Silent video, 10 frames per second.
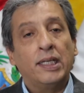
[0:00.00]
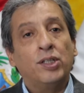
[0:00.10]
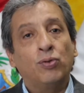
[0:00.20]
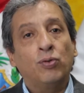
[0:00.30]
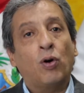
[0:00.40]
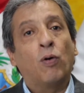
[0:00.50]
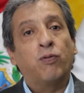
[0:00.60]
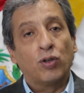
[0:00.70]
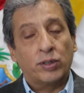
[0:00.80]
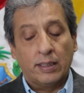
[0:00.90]
issues of
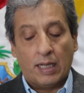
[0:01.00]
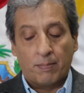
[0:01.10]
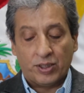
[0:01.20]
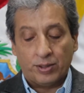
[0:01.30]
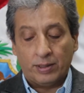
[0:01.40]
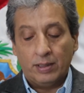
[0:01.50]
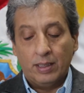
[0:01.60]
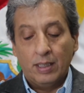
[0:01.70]
loss and damages,